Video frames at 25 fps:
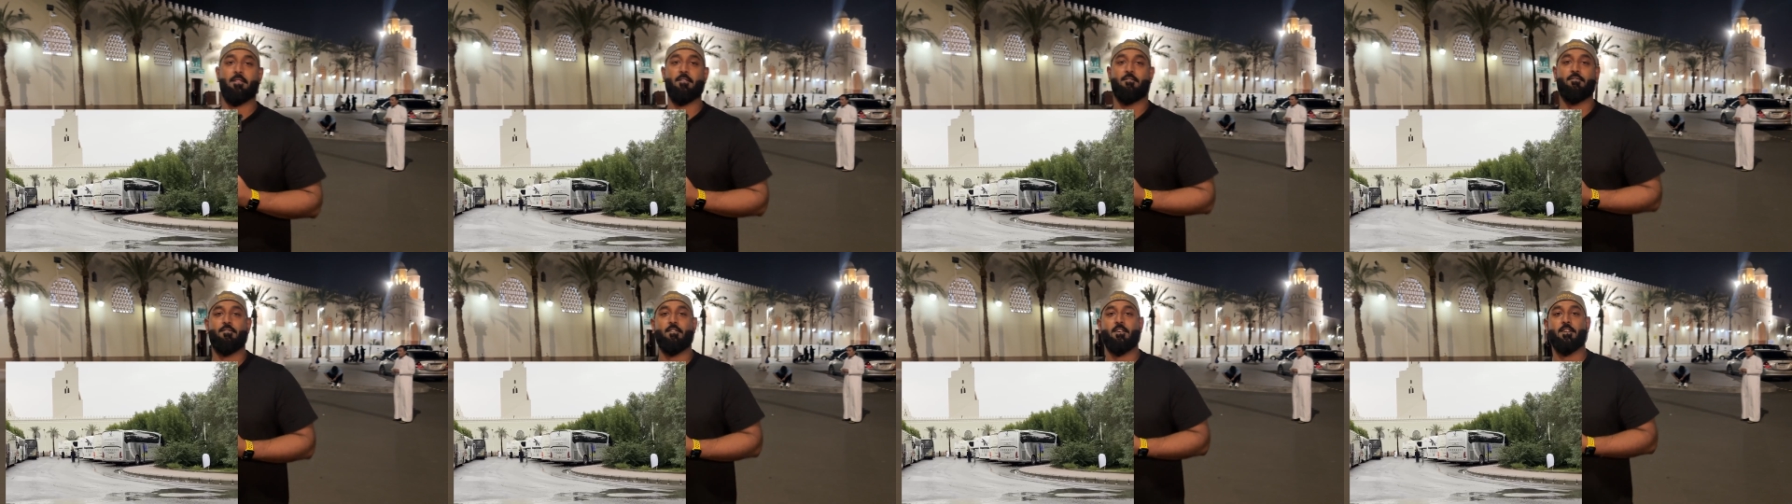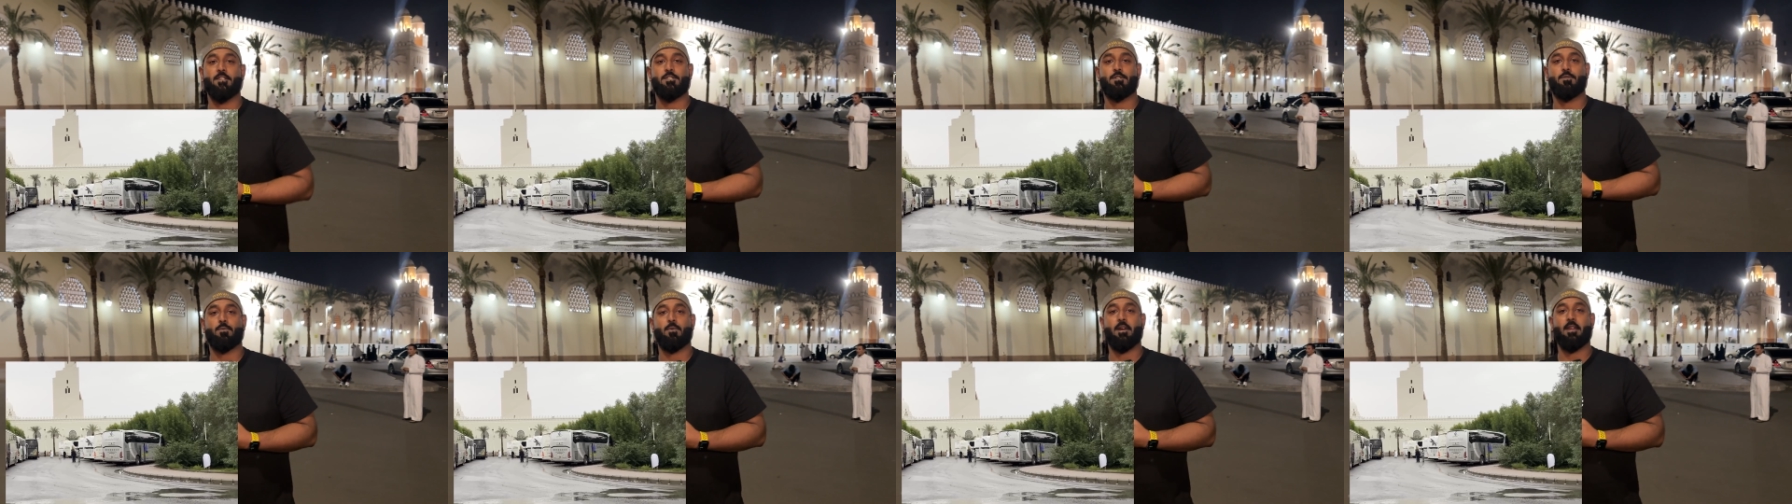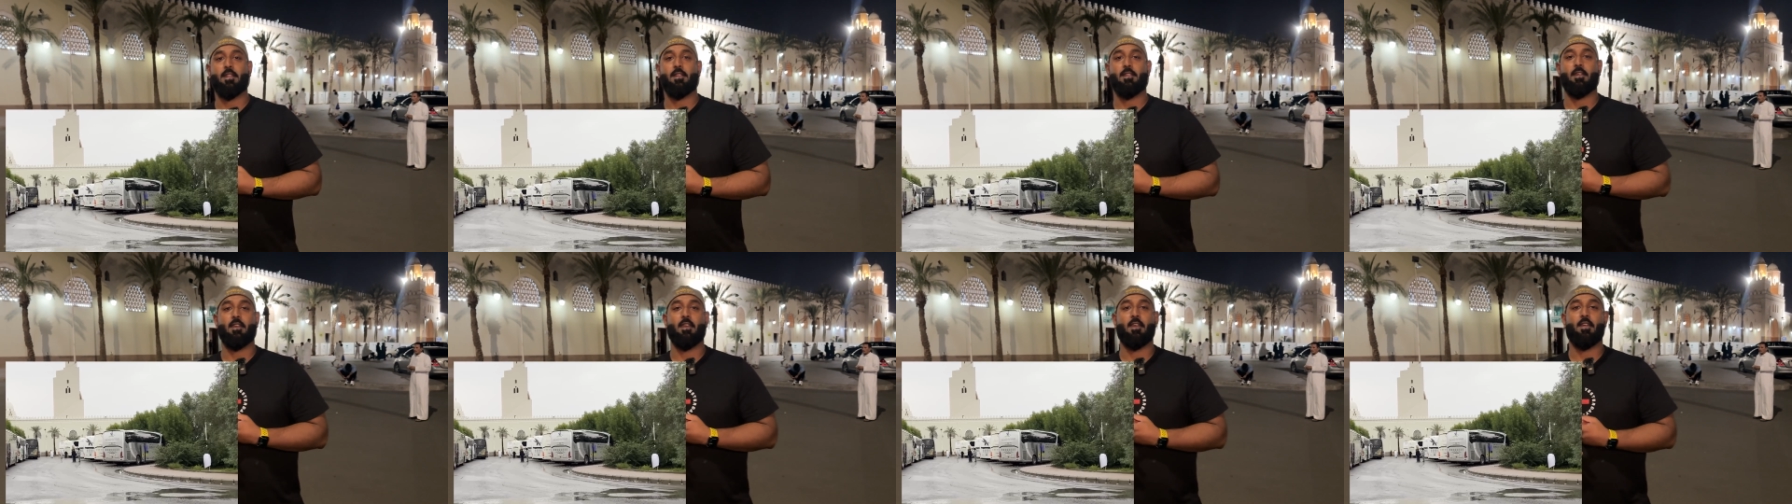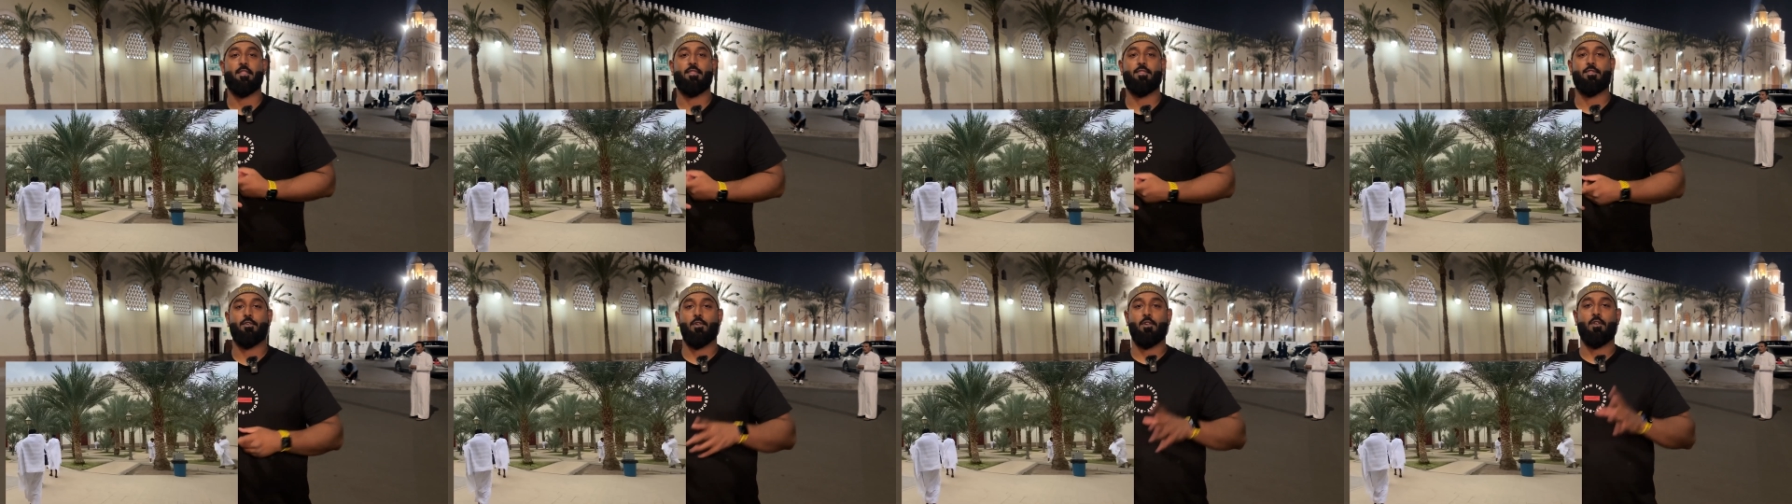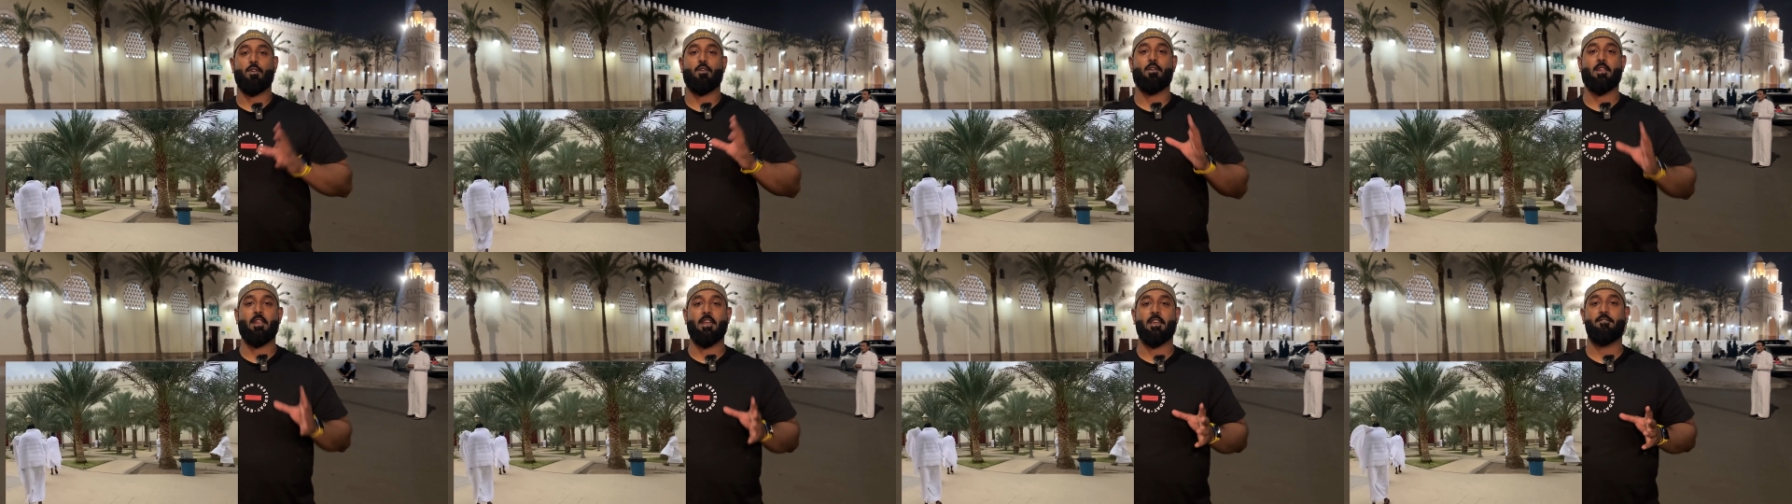the first one is Dhul
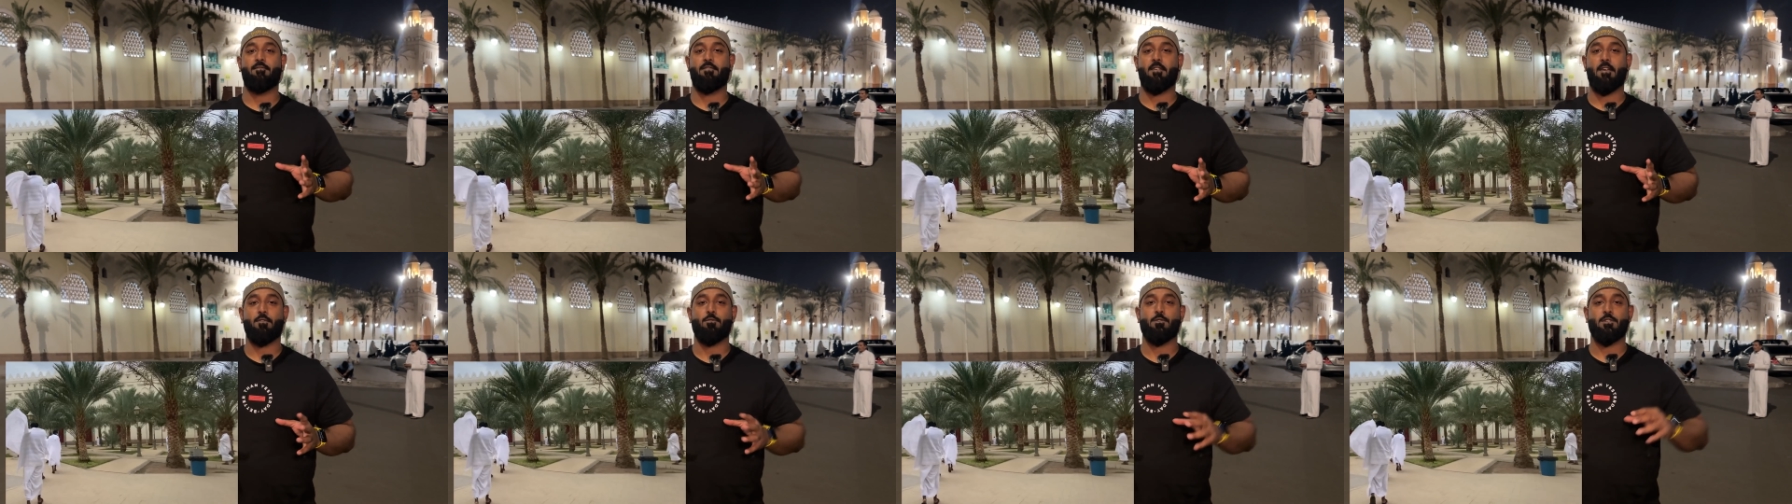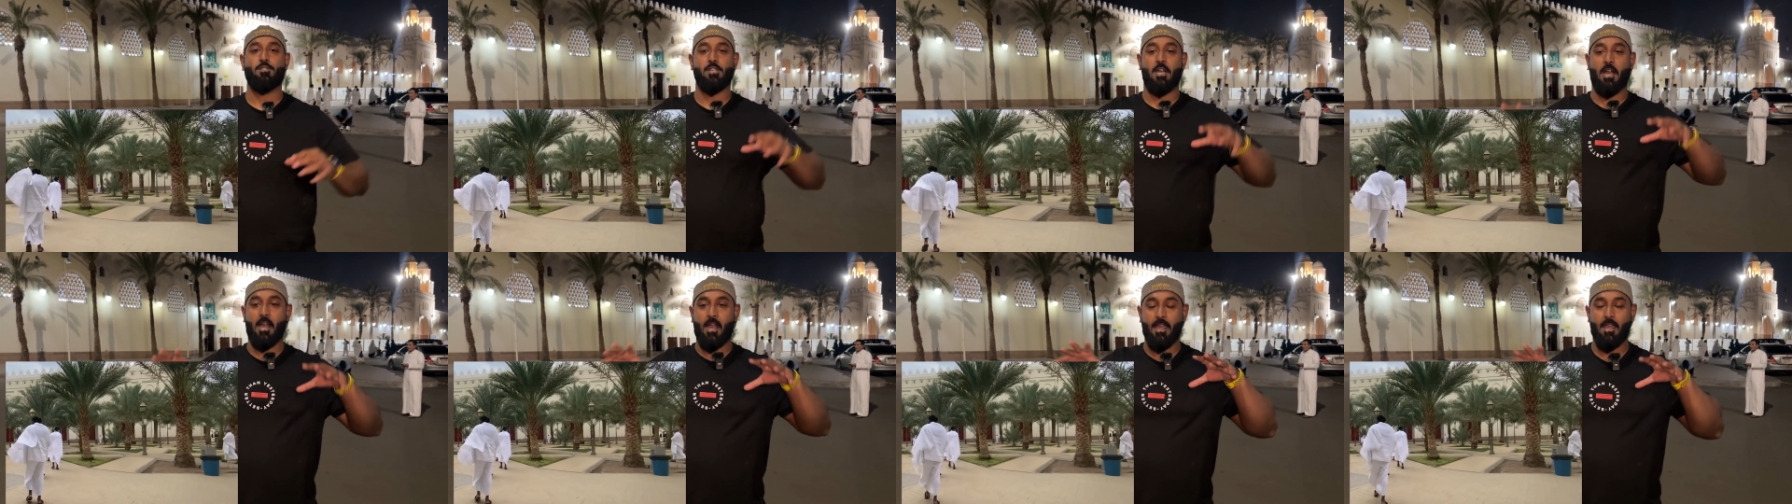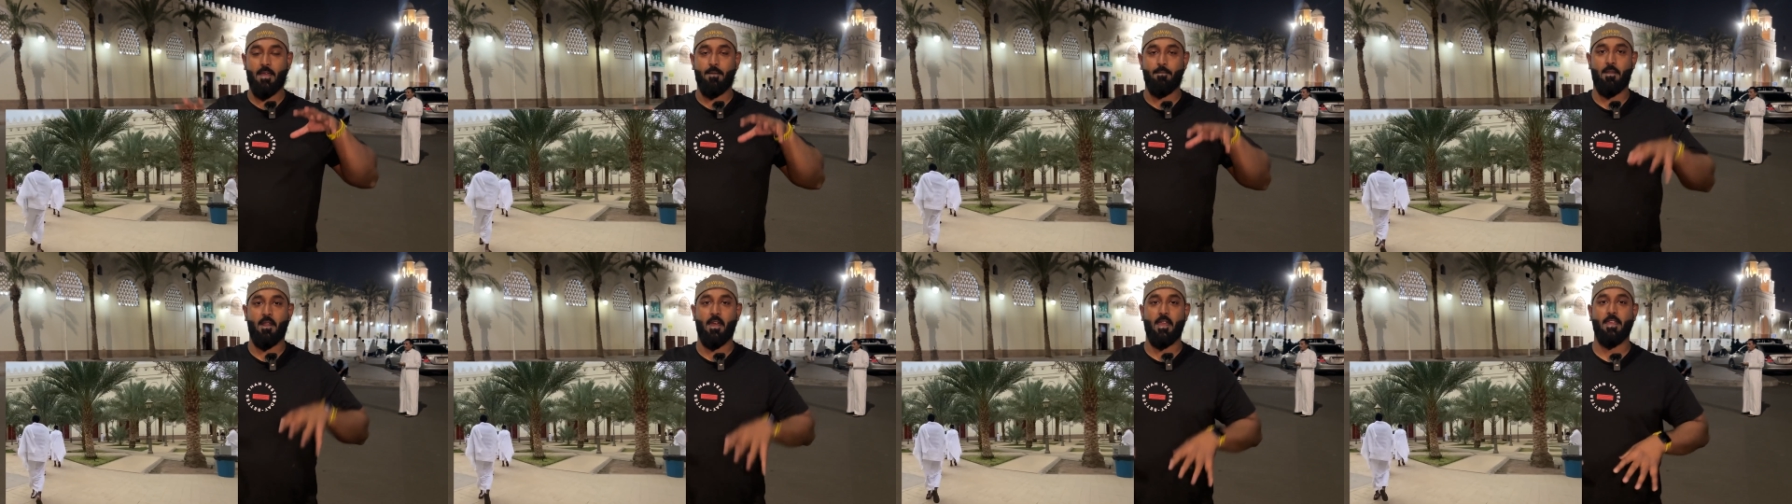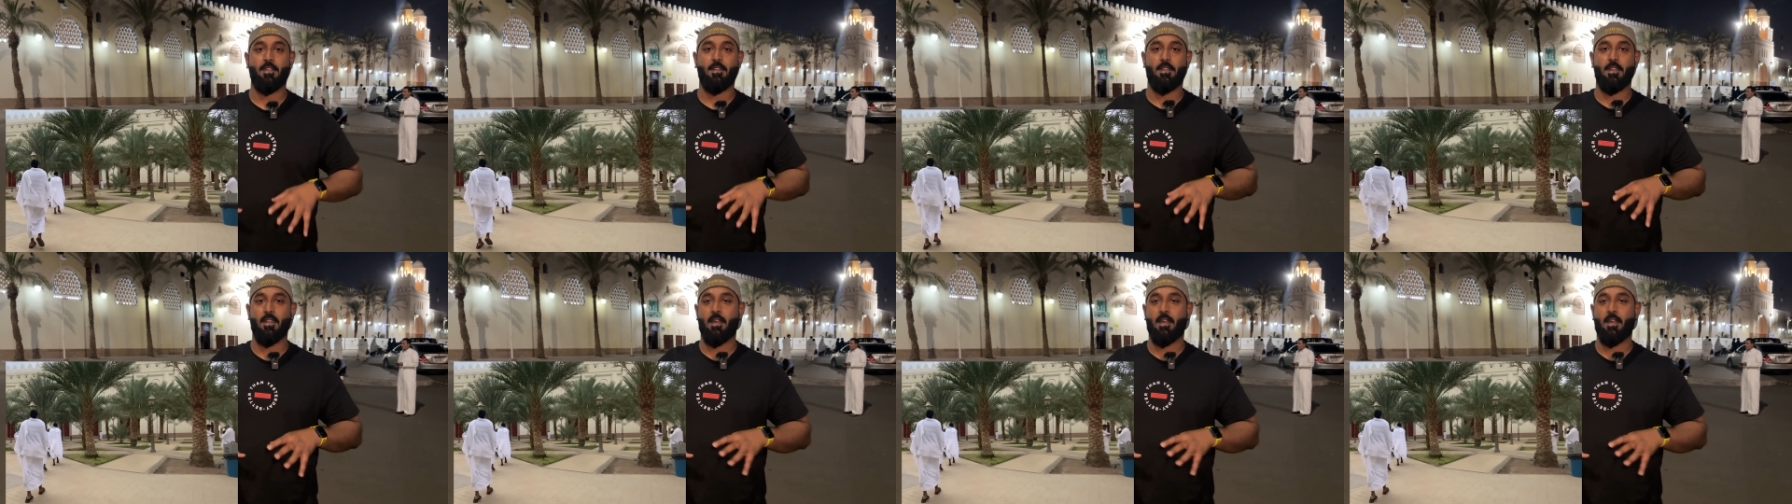Hulaifah, which I am right